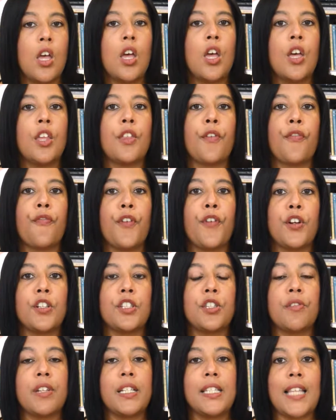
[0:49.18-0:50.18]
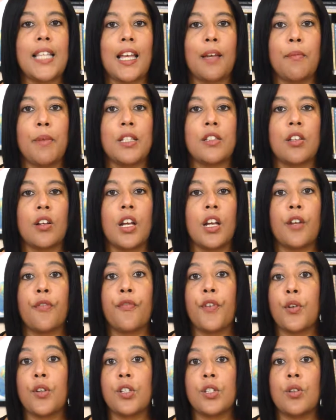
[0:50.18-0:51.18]
The first 3 segments are going to
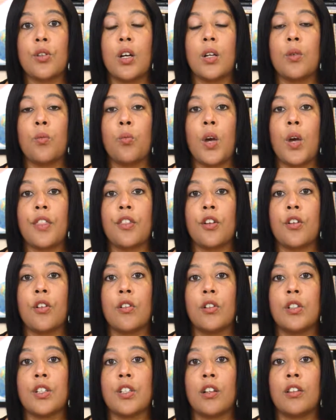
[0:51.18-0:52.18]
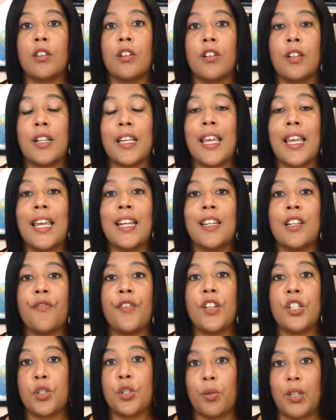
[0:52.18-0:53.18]
focus on what the girls are learning
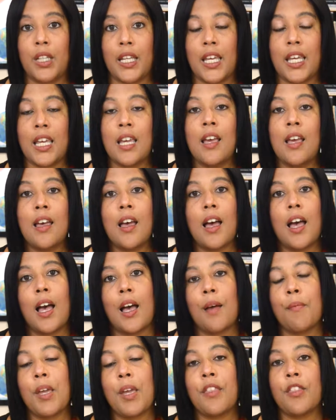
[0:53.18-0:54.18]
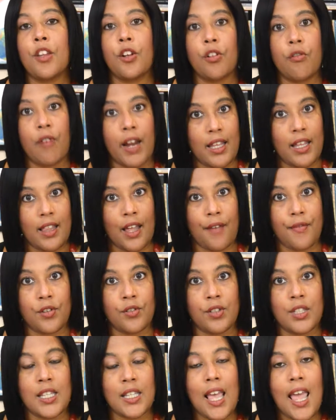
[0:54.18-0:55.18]
individually in their grade
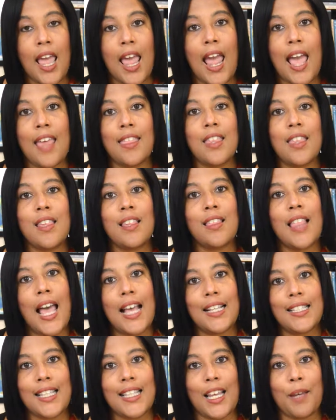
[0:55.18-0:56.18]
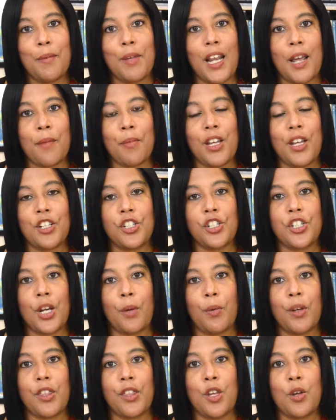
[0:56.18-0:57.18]
levels. And then the last segment, I'm going to share
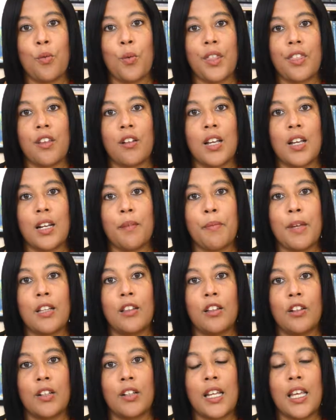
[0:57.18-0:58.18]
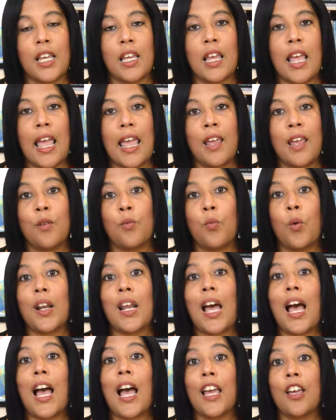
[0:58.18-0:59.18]
with you what they're going to be learning in
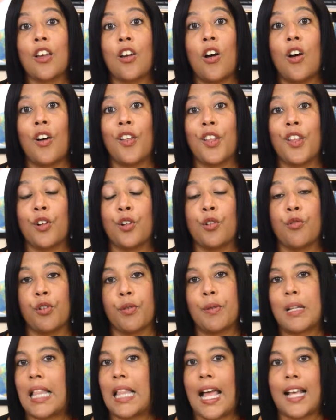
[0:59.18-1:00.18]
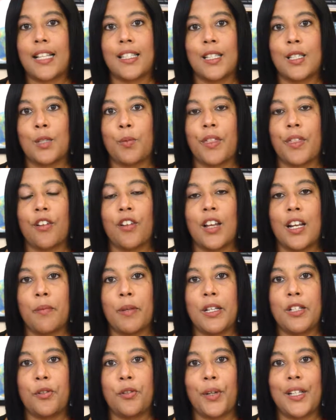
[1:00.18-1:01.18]
what I call their group classes, what they're going to
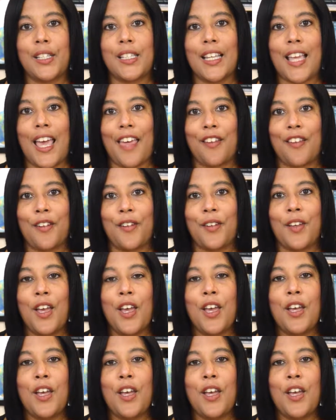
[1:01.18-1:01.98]
be doing together.